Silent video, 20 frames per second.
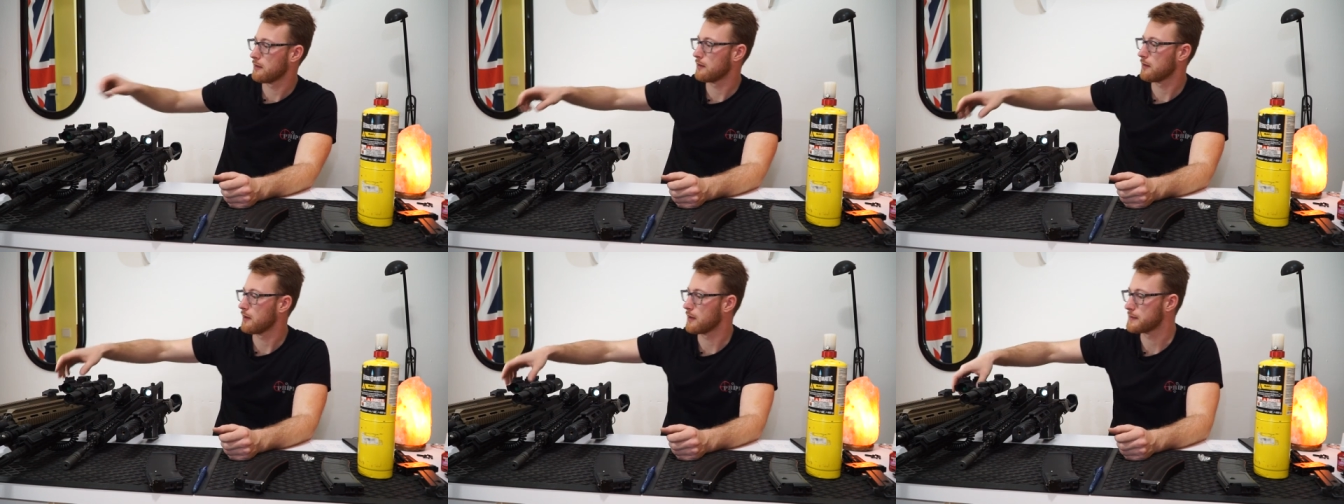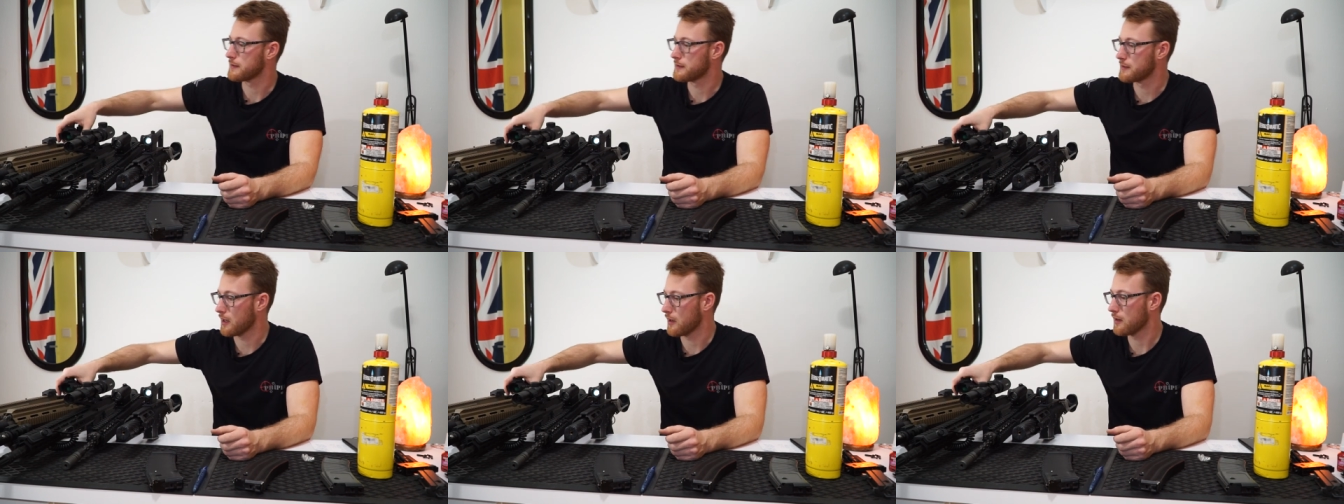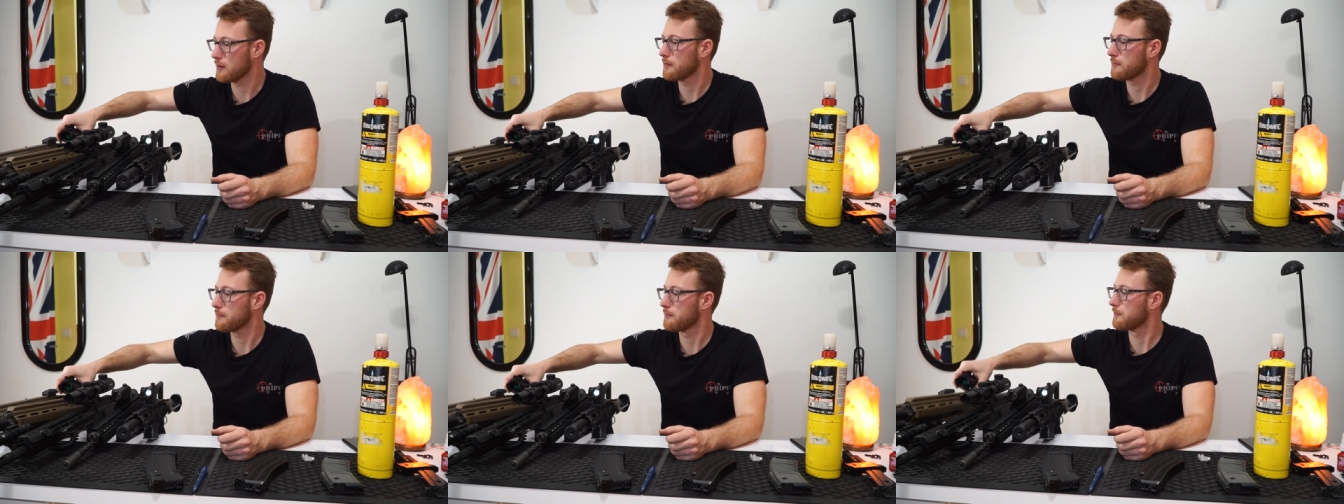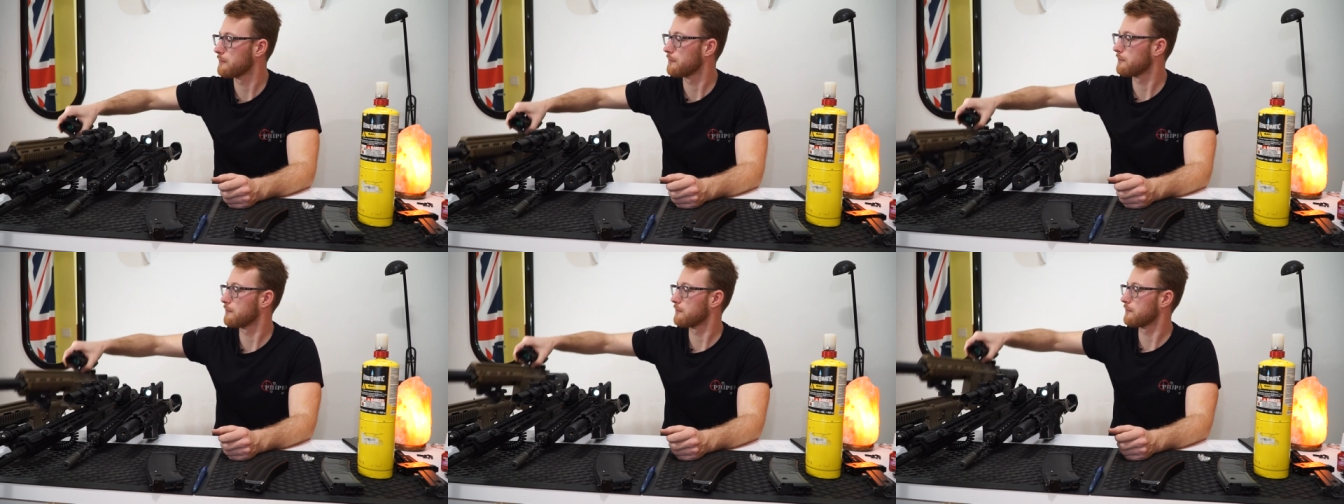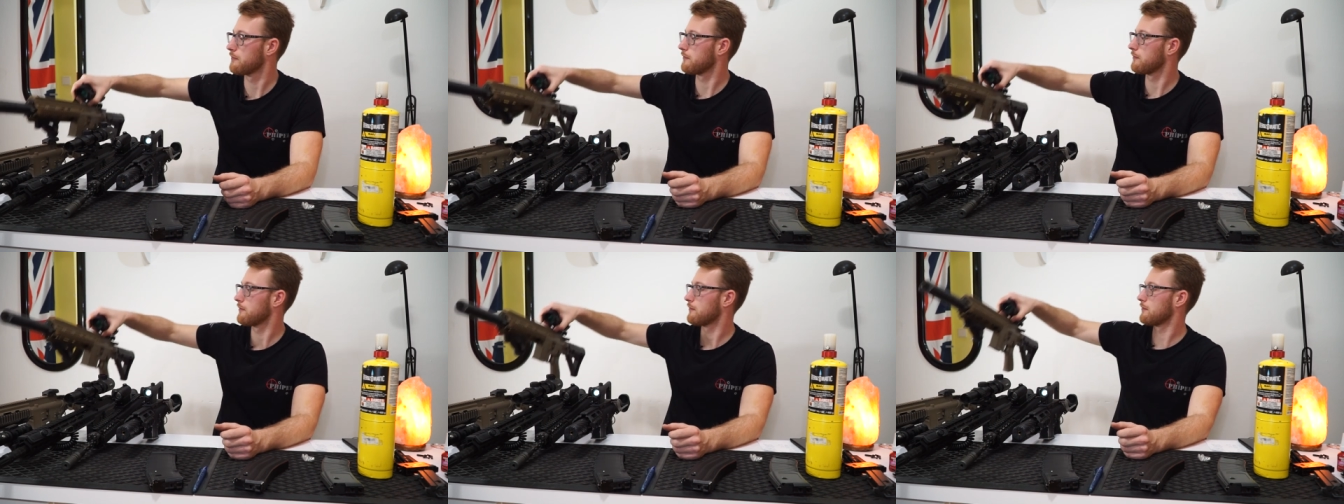has done,
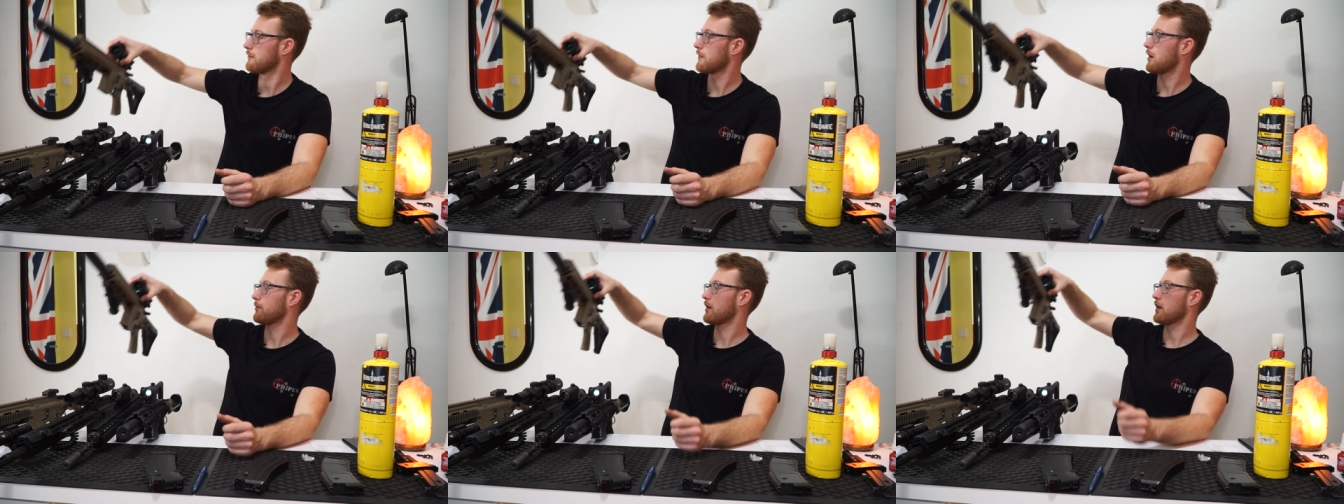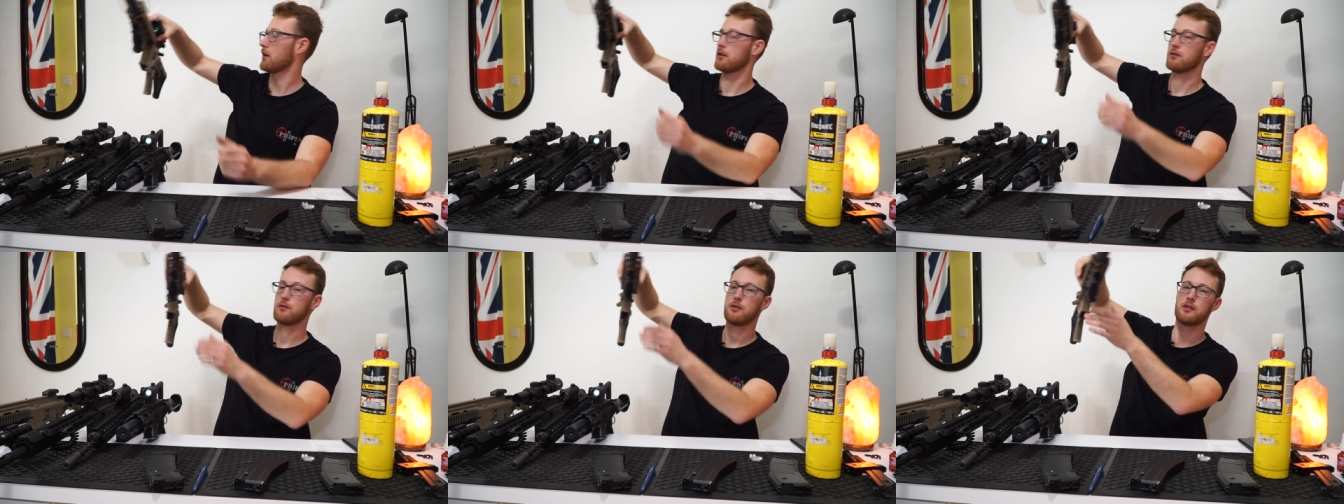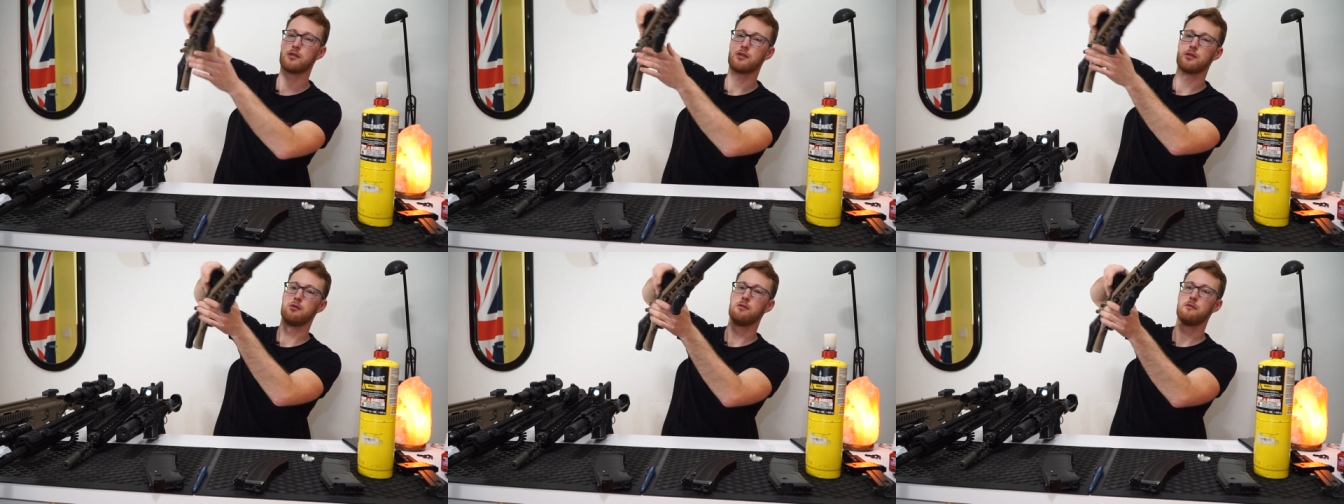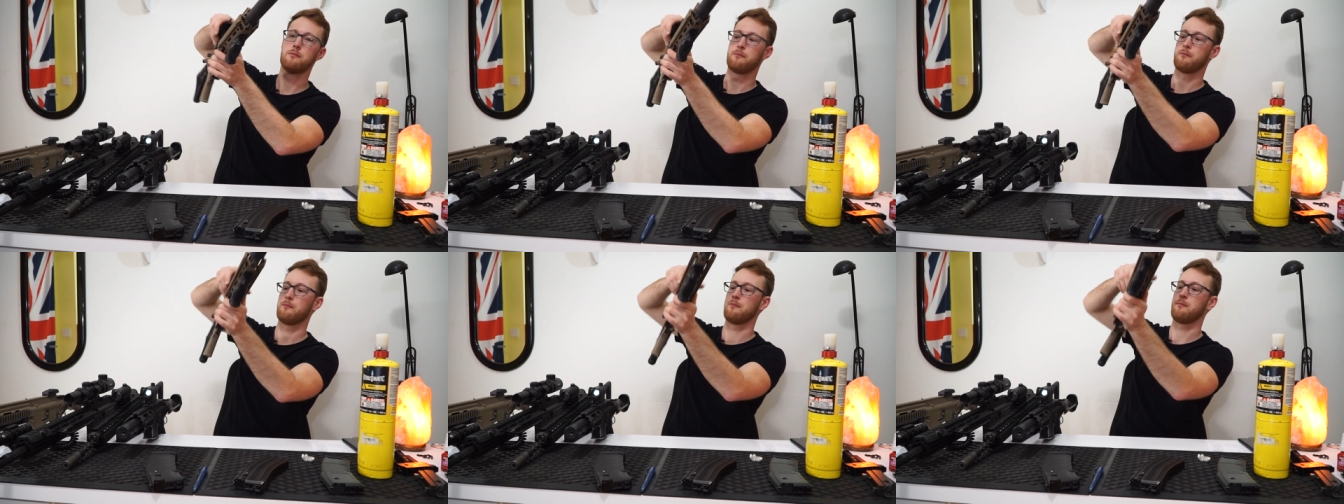I'm gonna do it too.